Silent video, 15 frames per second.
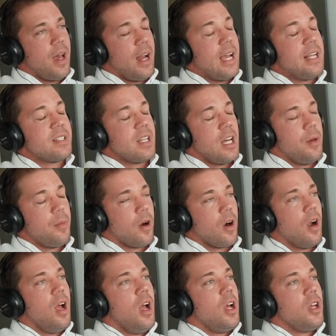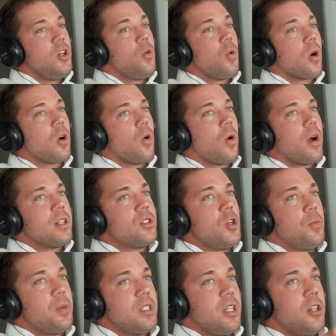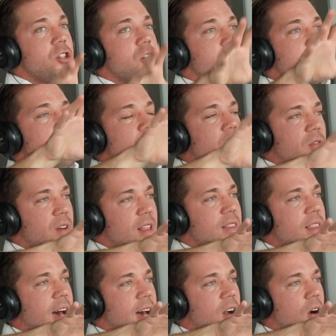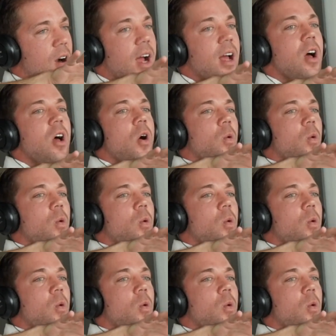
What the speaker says: ACE inhibitor, you are going to potentially prevent that. All right.